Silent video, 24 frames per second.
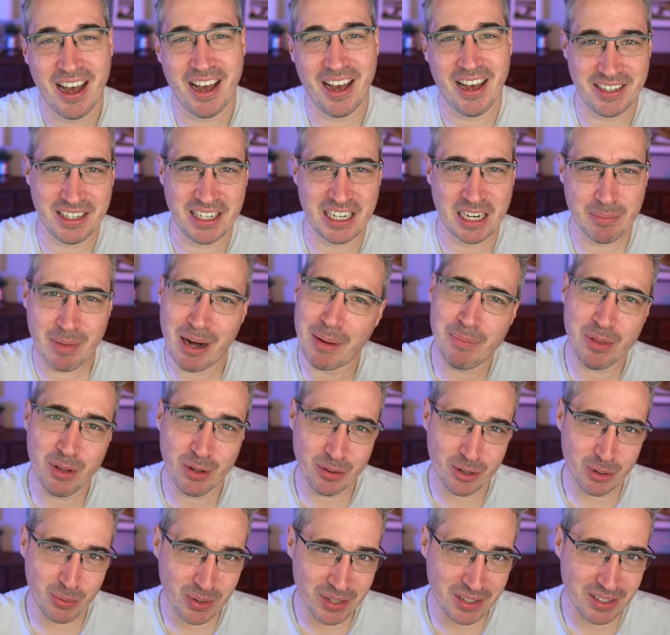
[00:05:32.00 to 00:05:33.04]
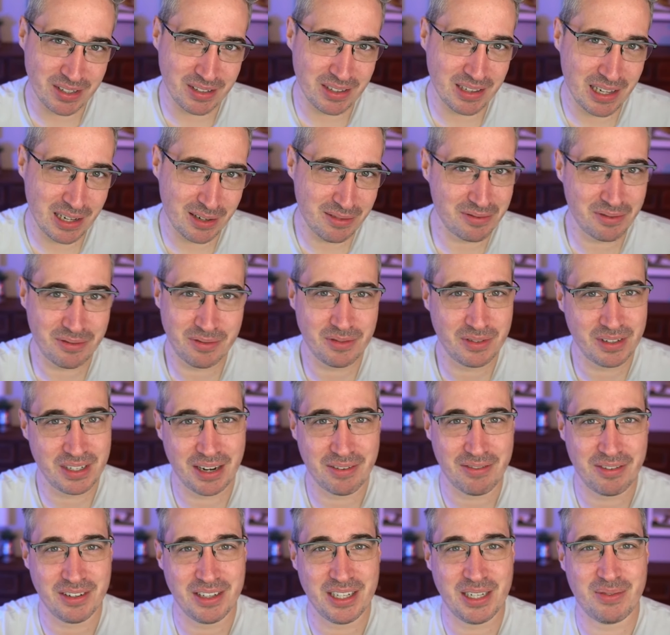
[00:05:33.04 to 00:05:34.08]
it did come up, though there was love
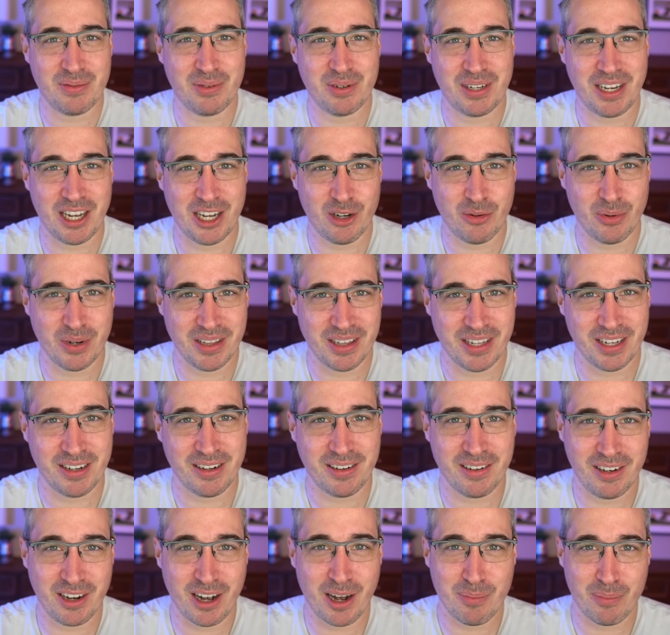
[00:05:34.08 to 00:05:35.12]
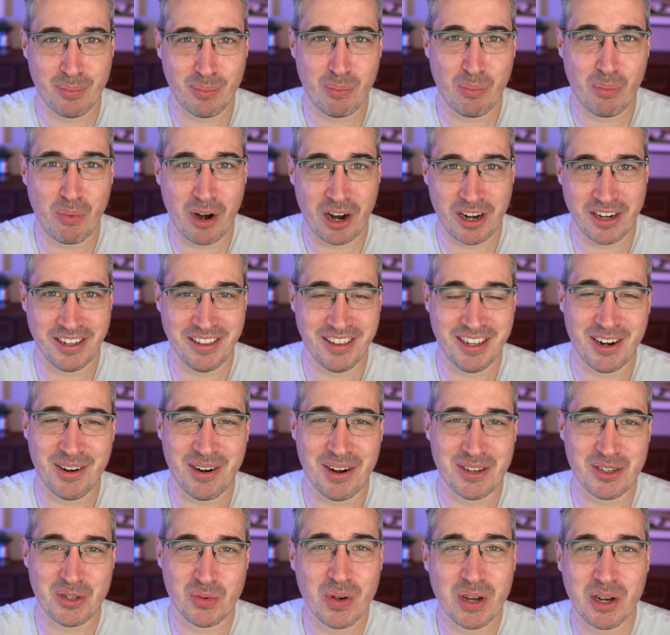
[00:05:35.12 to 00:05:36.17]
definitely for Tailwind that got brought in
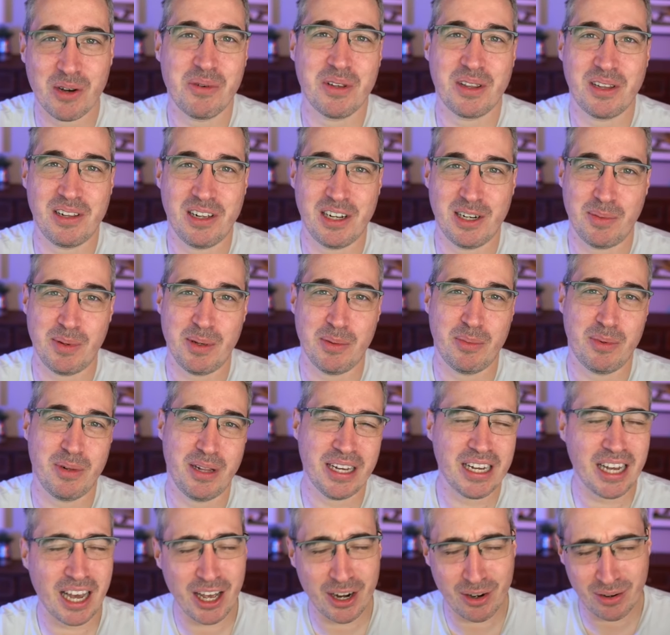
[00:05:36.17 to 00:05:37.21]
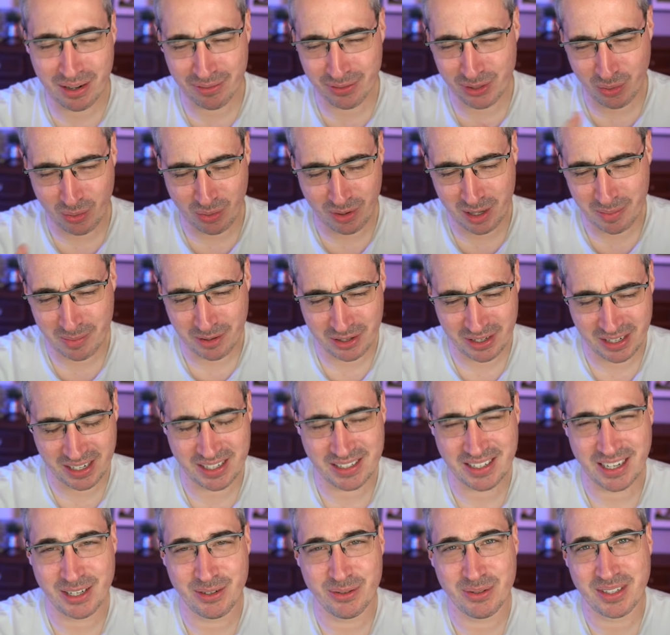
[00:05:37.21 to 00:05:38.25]
there as well with a lot of people like, I don't have to worry about it
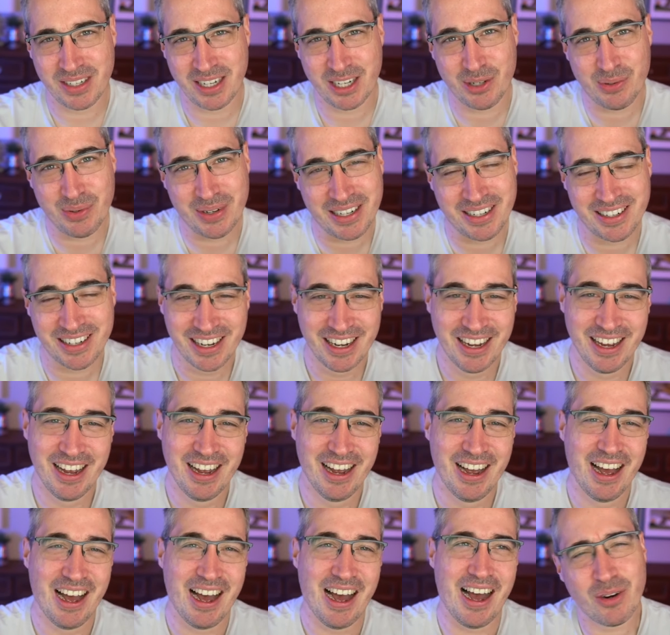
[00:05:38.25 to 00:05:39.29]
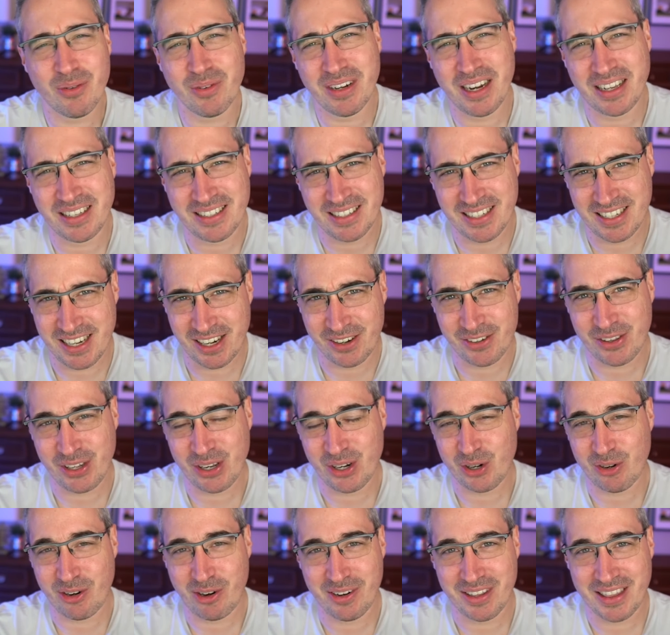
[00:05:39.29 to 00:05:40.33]
because I use Tailwind. I don't
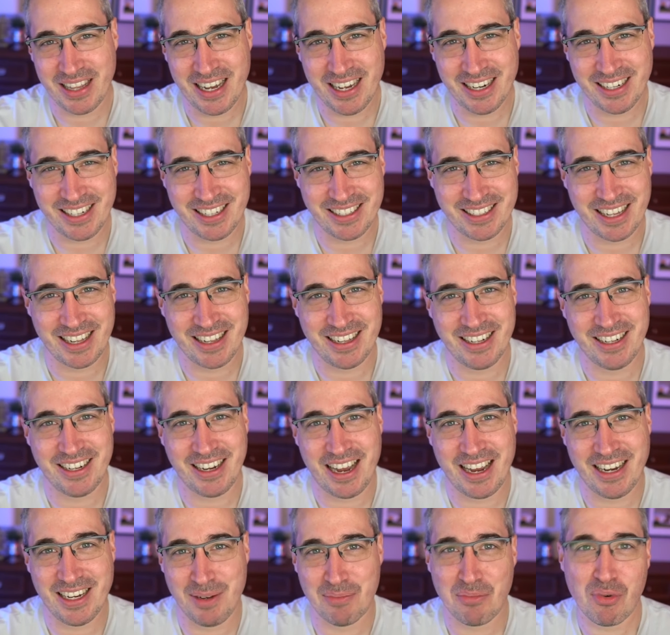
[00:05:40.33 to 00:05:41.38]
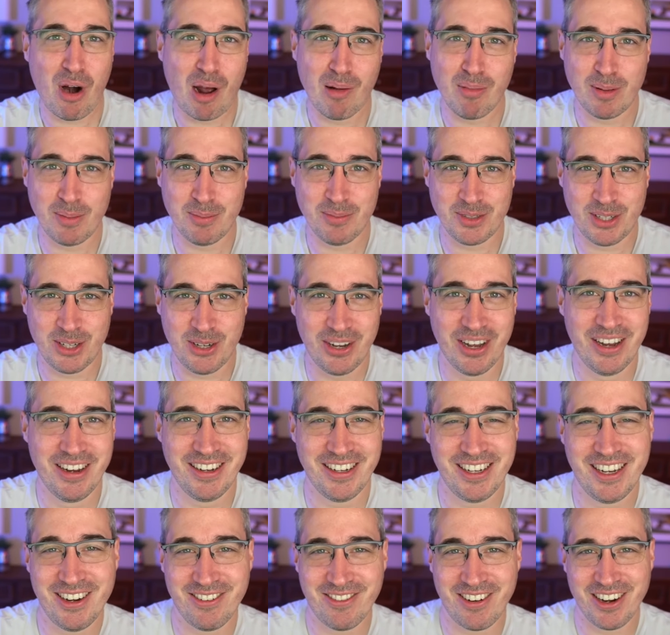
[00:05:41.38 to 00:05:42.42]
necessarily agree with that because I think any problems you
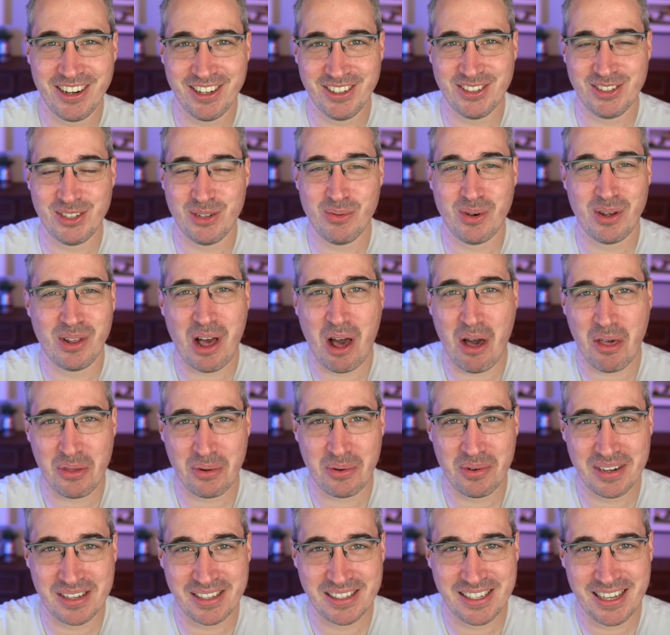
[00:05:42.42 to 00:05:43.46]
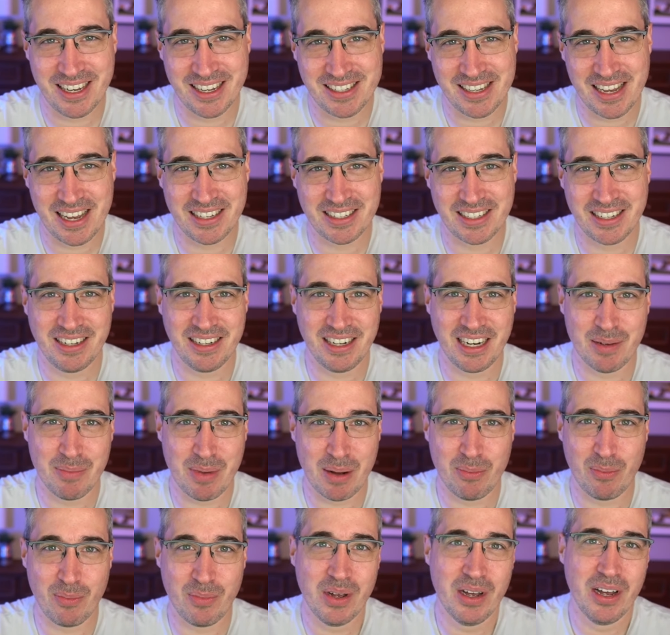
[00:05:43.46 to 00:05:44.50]
can run into while authoring CSS can
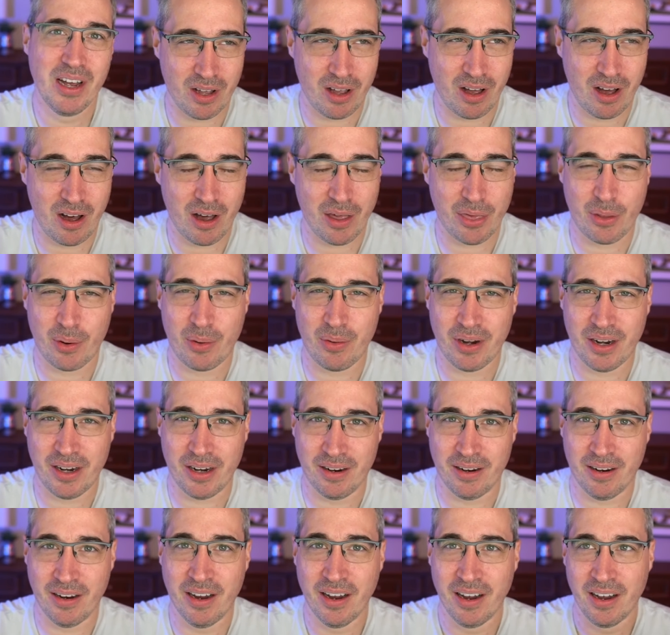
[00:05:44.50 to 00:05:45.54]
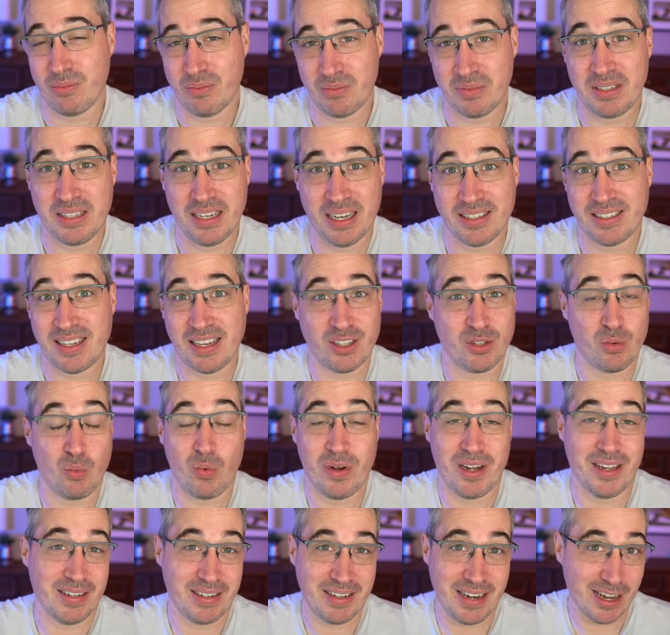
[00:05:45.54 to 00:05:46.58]
come up while authoring CSS
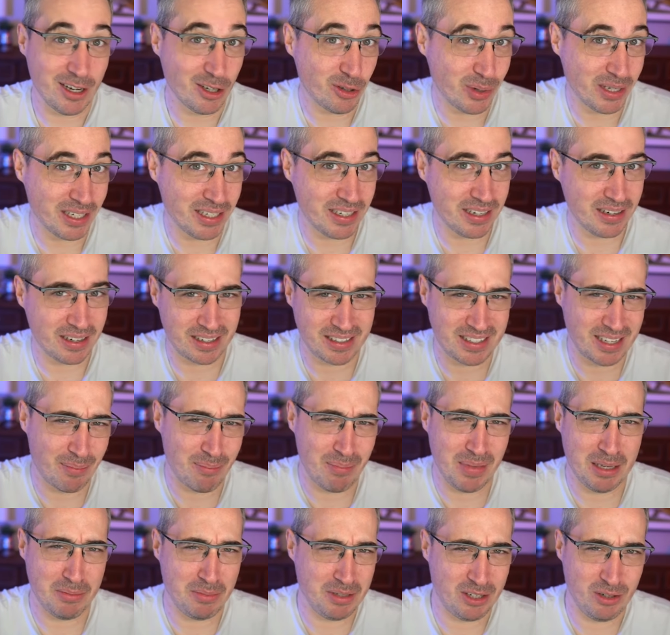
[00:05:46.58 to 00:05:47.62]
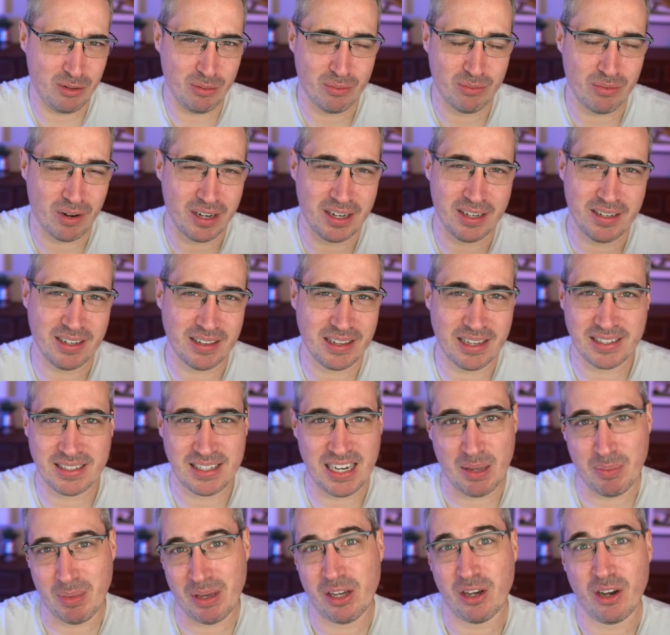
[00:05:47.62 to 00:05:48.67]
with Tailwind, except maybe you run into
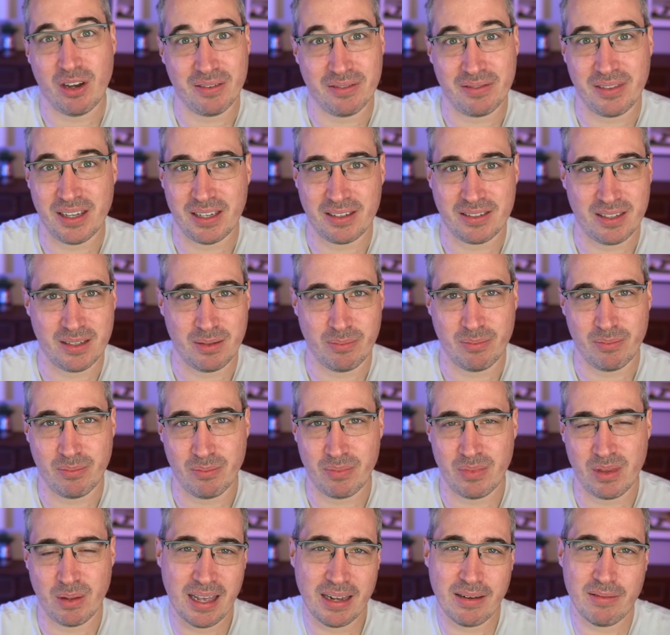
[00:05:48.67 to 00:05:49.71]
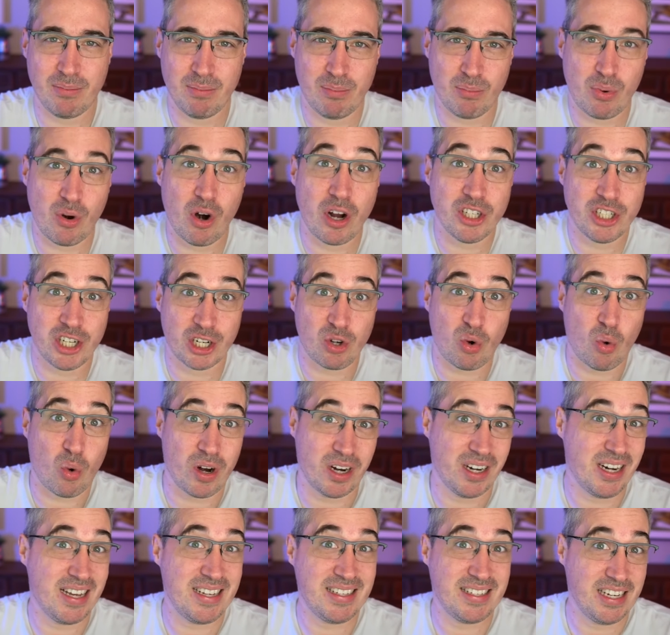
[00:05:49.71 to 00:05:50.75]
less naming conflicts and that project
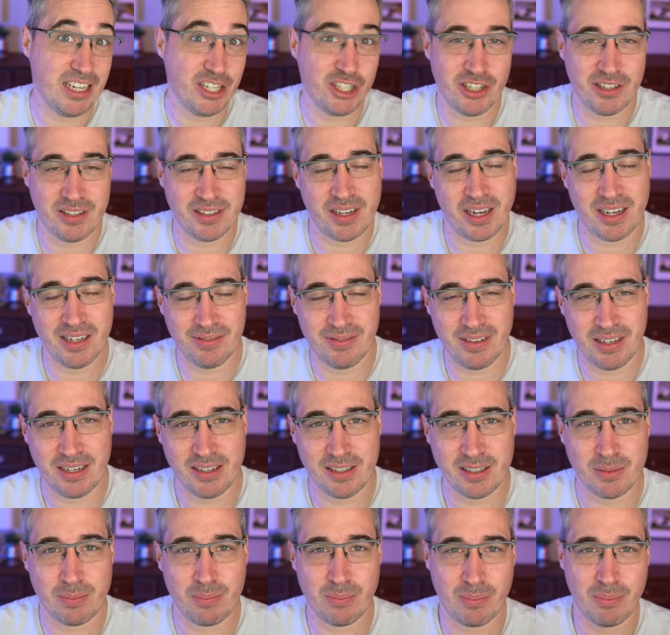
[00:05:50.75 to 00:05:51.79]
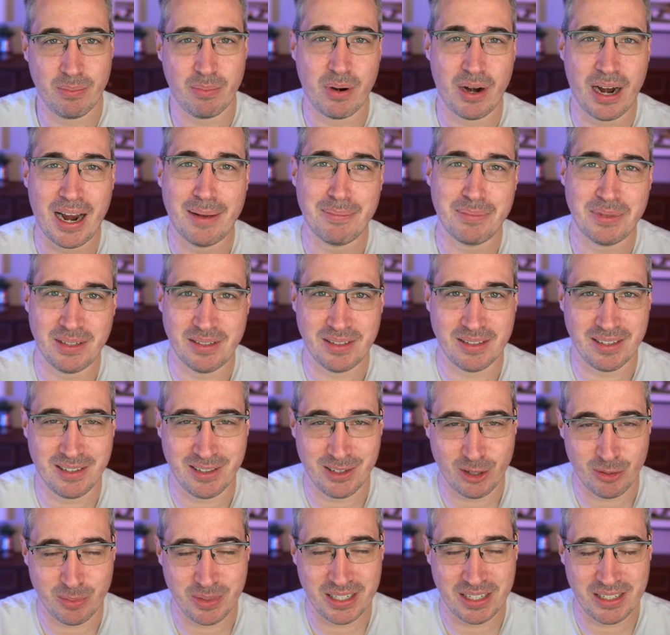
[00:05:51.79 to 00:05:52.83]
organization side of things perhaps is a
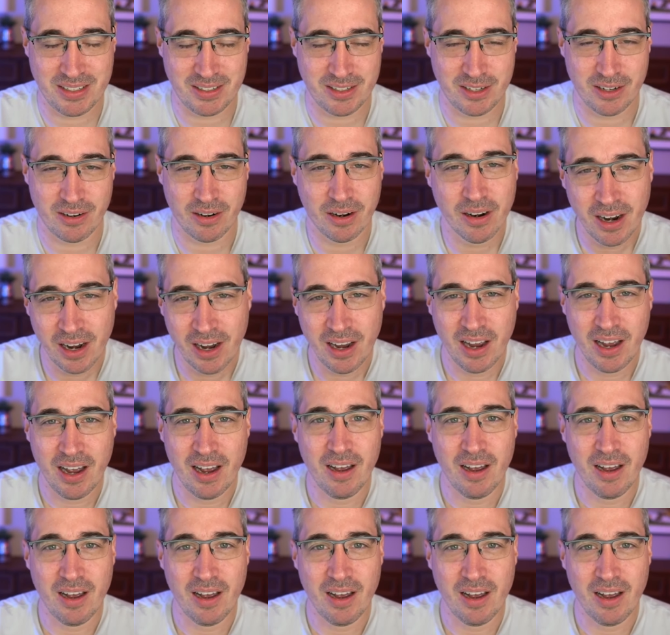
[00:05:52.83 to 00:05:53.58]
little bit easier